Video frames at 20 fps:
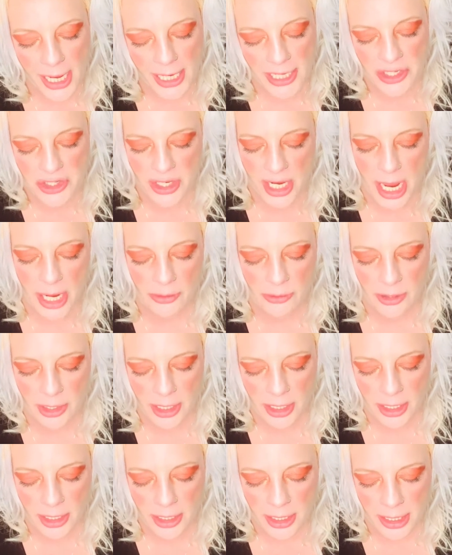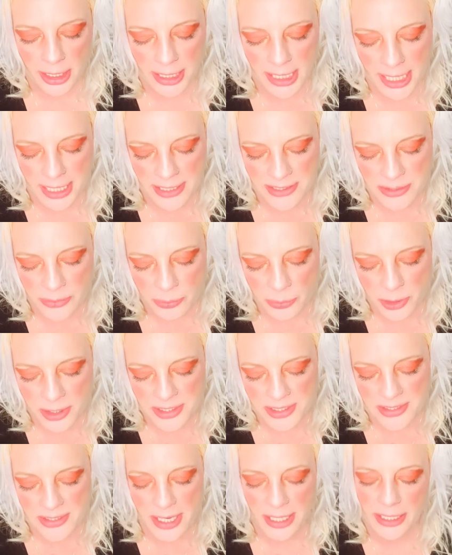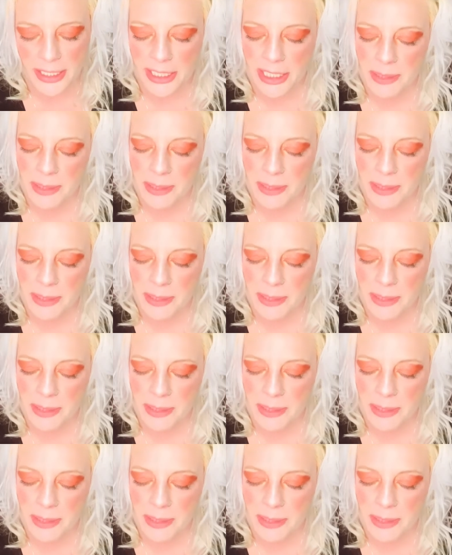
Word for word: chakra, enhancing one's psychic